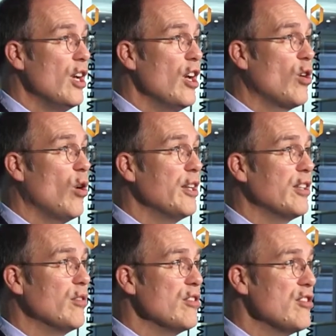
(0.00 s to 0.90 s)

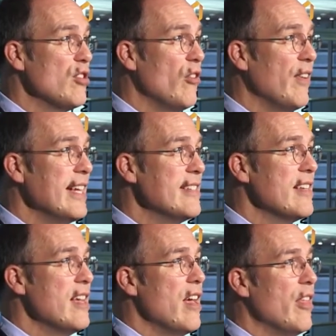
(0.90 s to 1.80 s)
According to
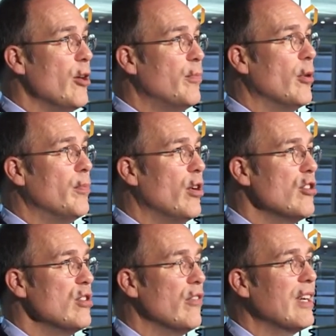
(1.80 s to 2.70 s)
surveys, the
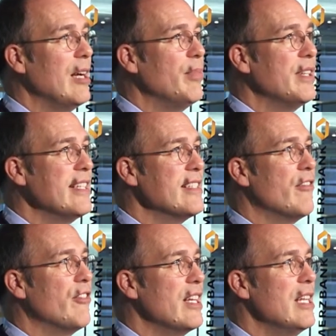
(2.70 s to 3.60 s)
proportion of companies
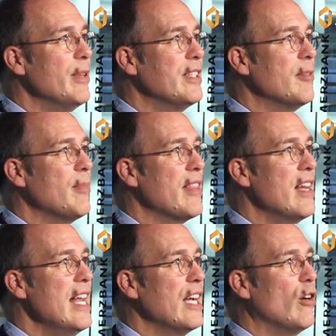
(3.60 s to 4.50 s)
that feel limited by
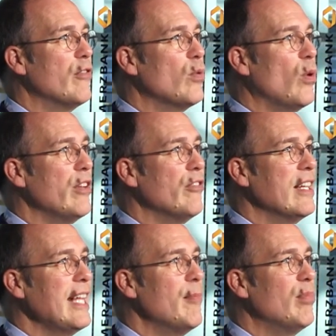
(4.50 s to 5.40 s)
the lack of
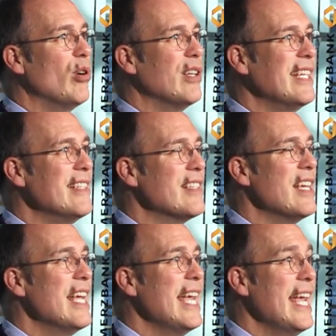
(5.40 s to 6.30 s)
qualified employees
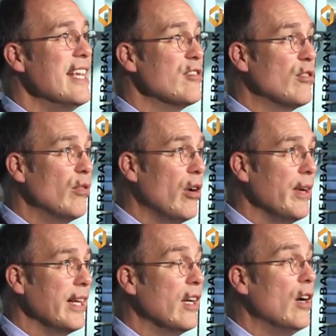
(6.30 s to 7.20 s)
is
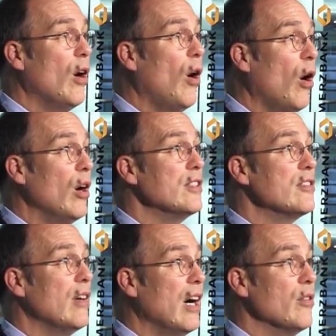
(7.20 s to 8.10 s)
growing,
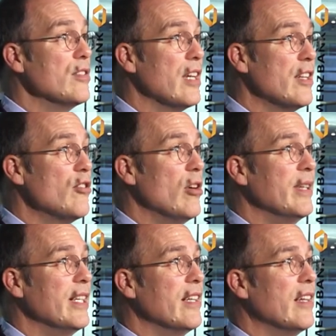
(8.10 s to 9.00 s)
also outside Germany.